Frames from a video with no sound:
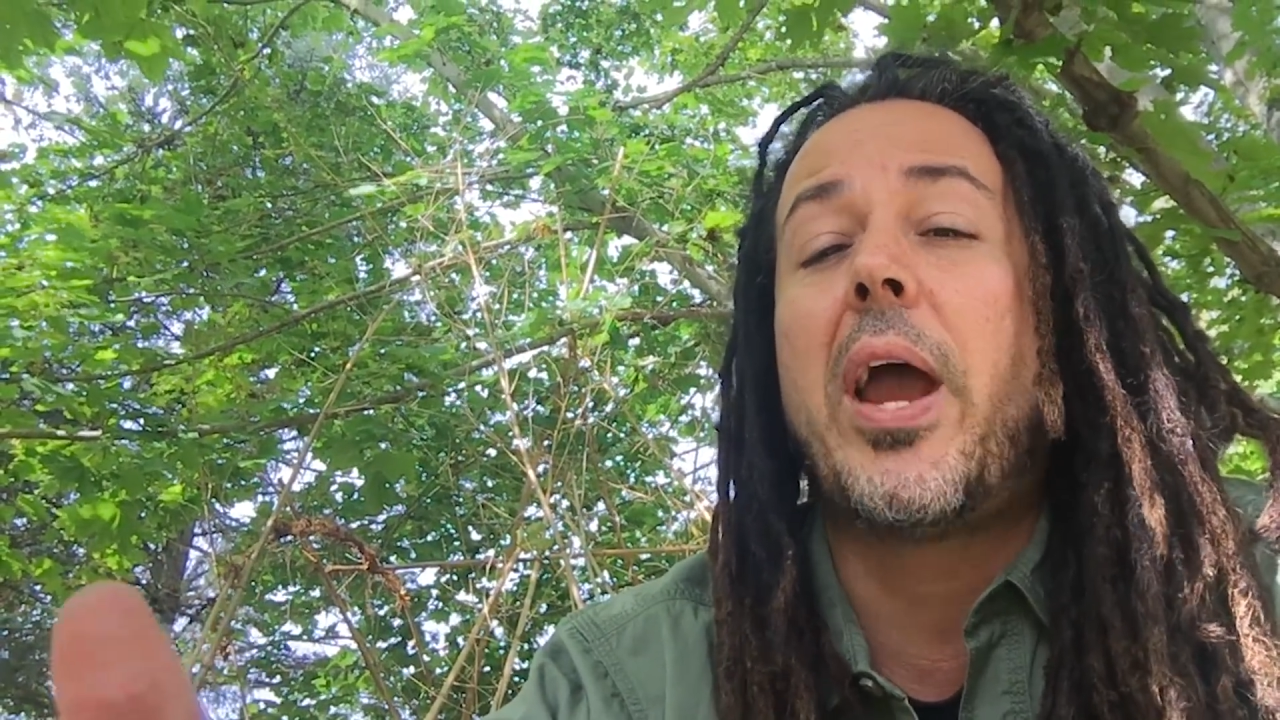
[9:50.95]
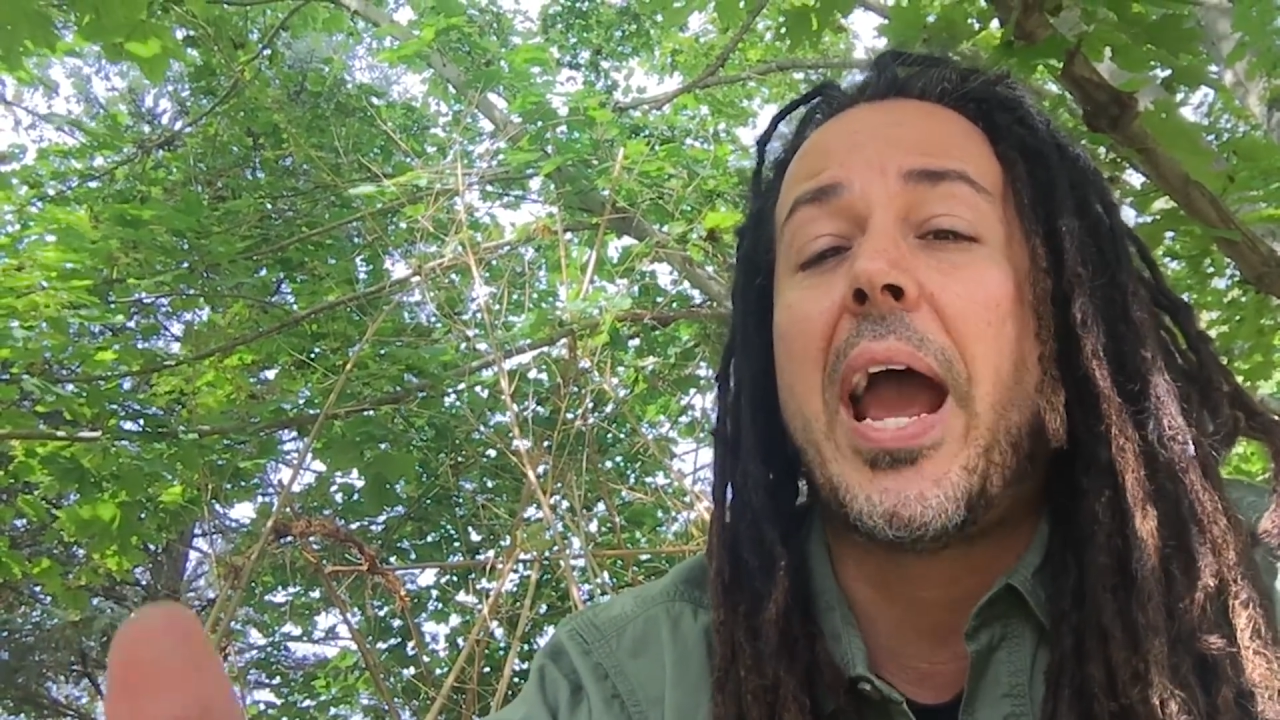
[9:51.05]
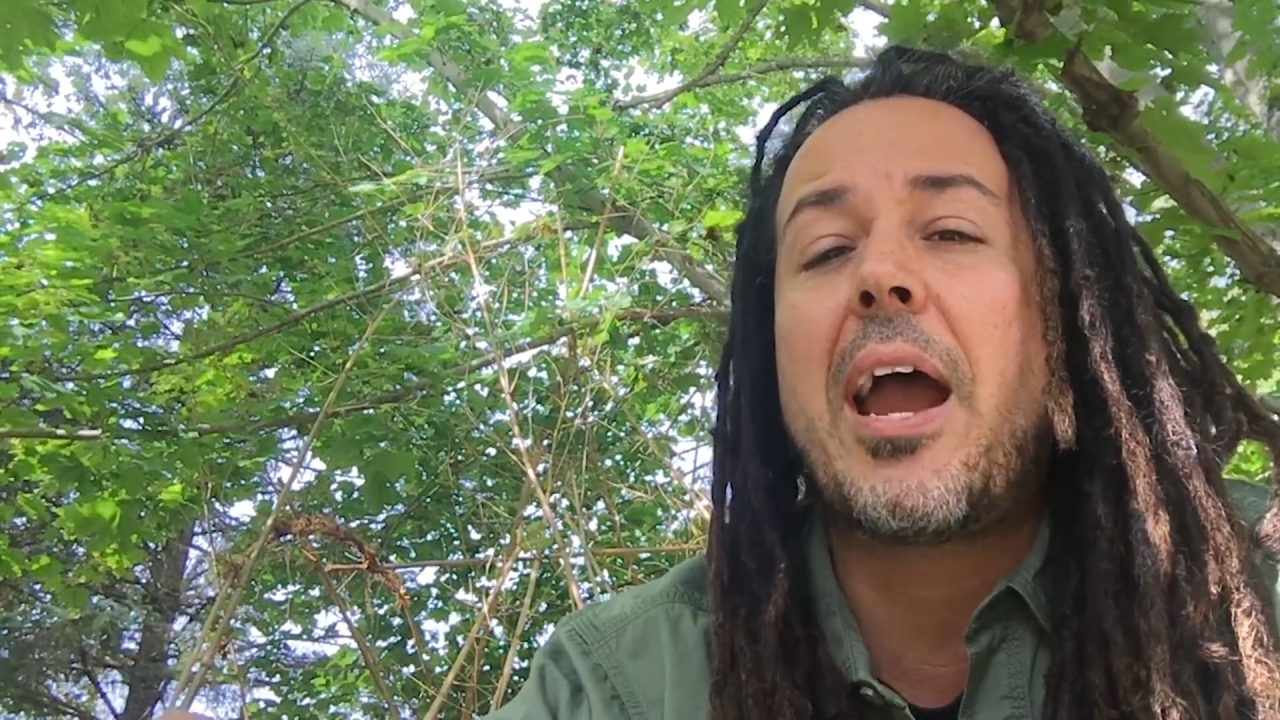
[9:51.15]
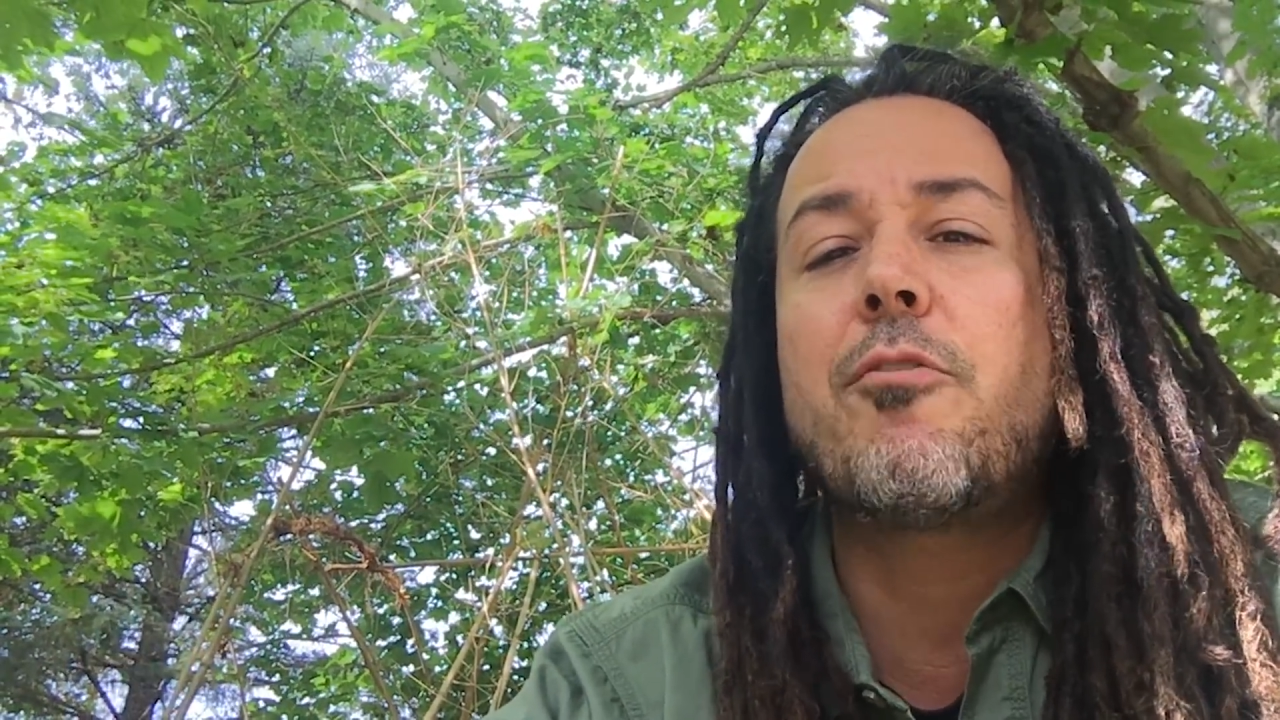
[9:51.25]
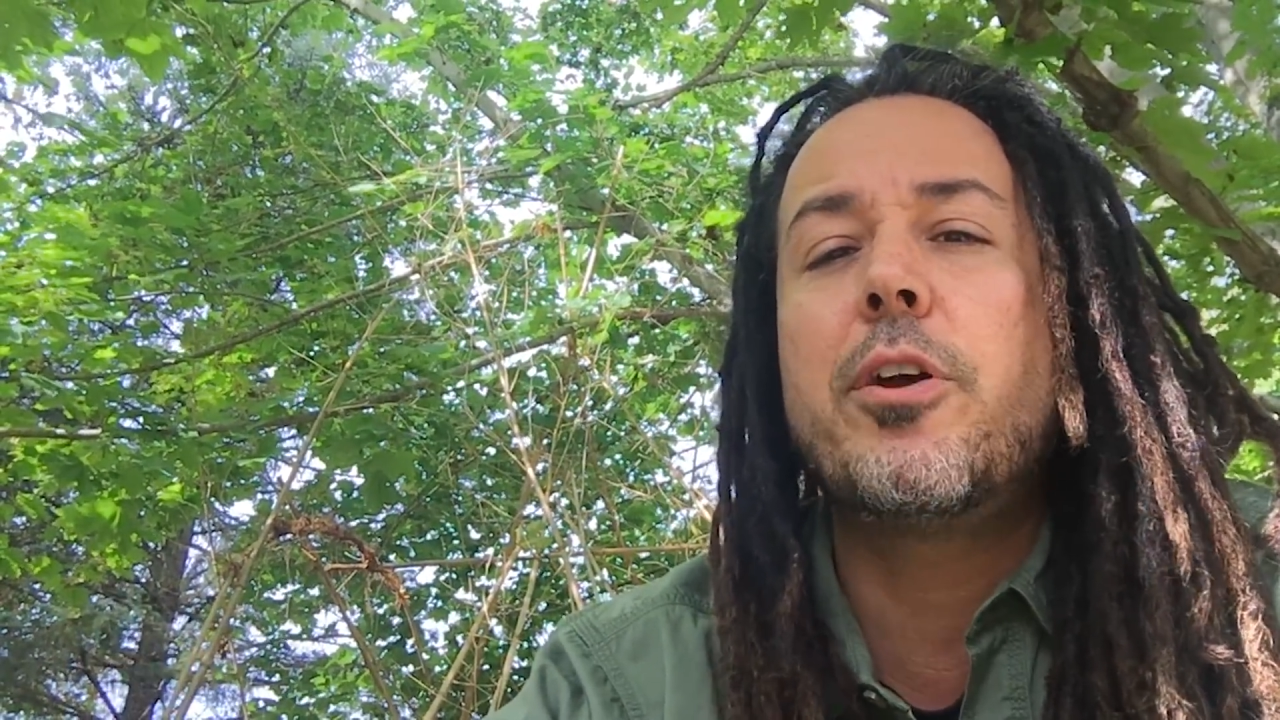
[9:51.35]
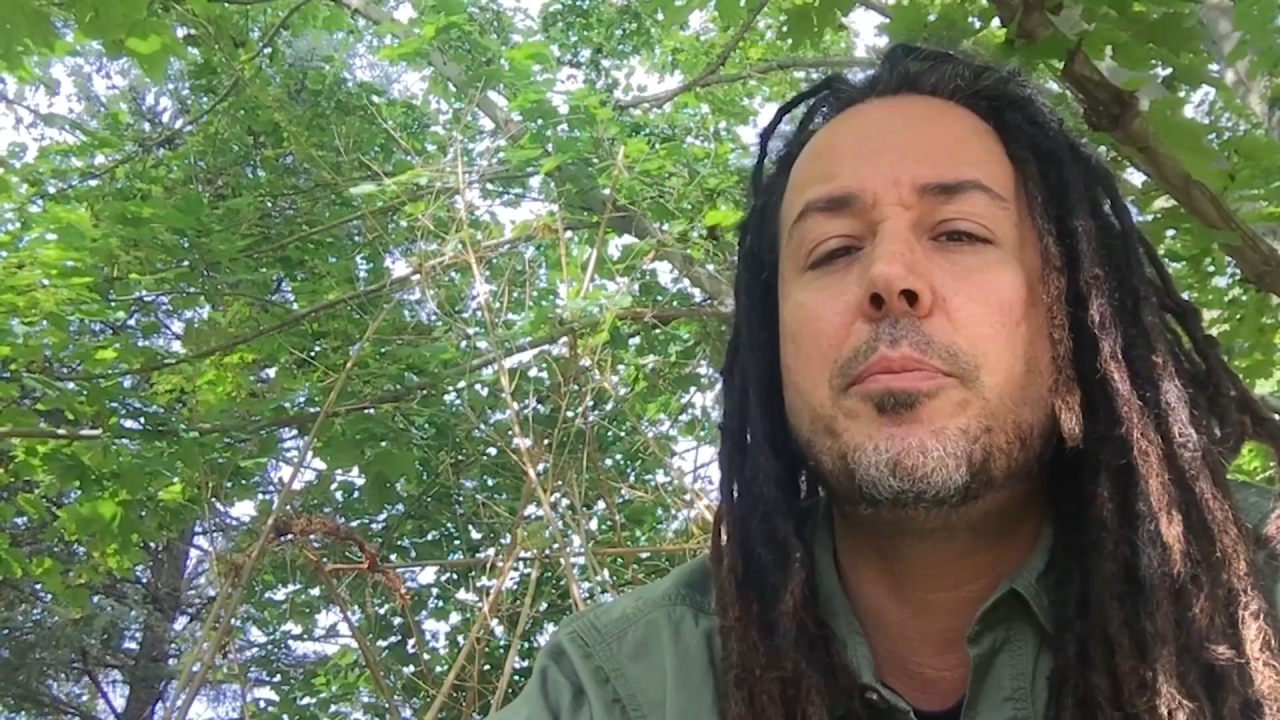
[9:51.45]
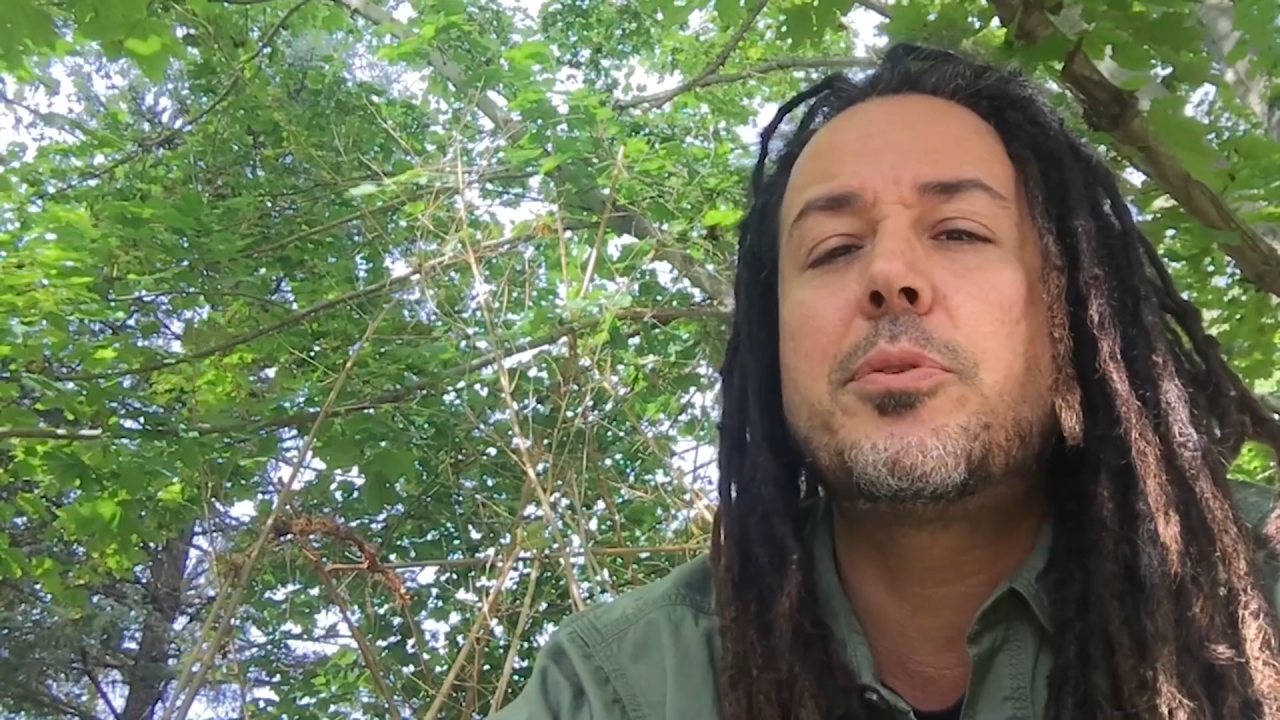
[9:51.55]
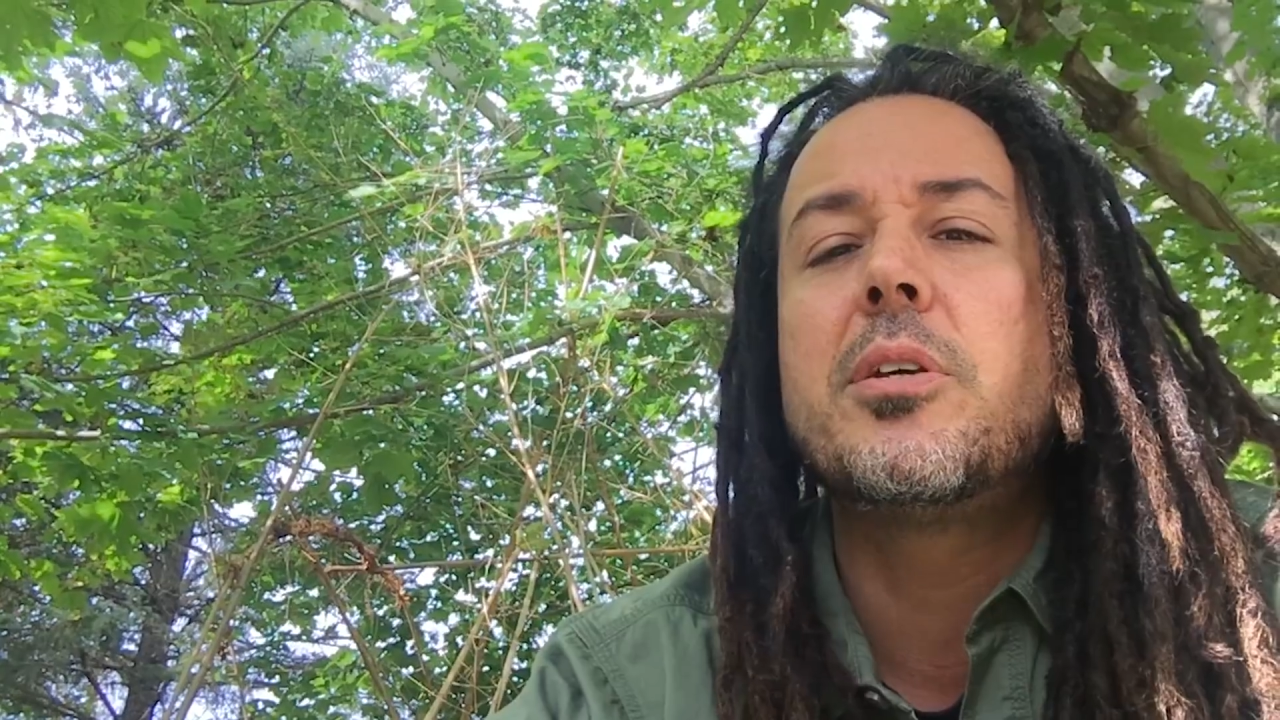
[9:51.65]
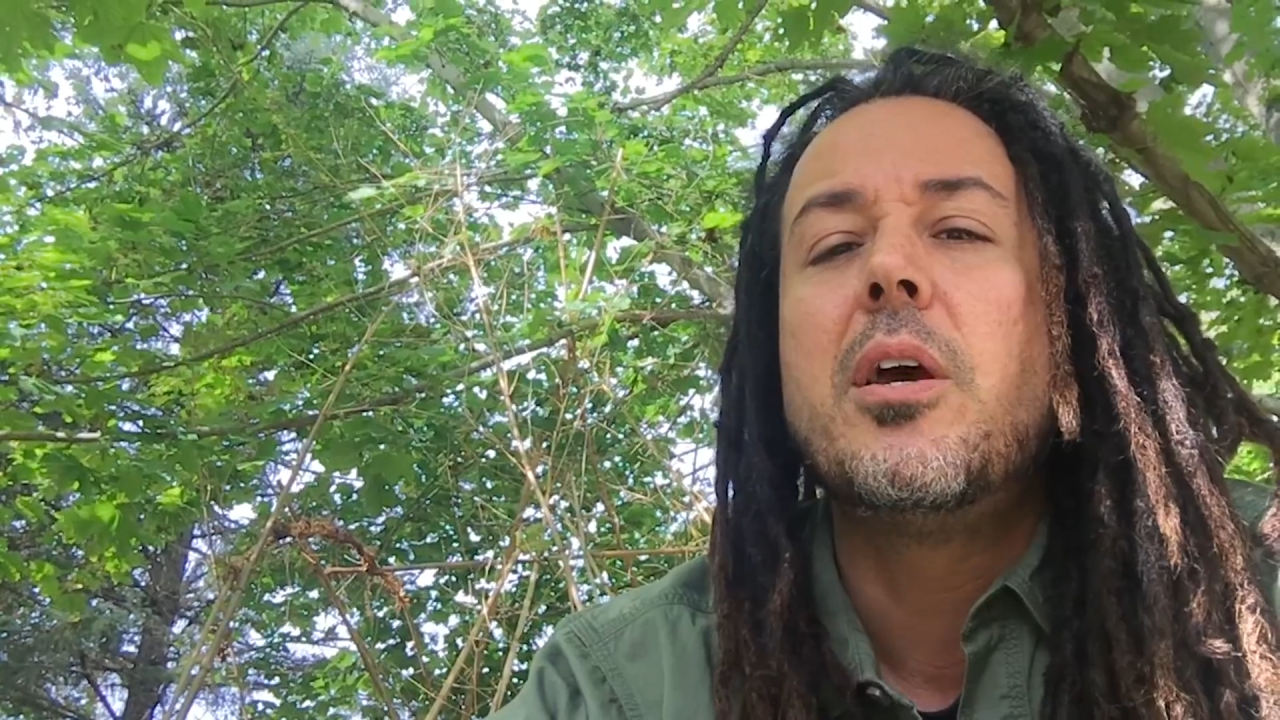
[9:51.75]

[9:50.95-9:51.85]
Arabs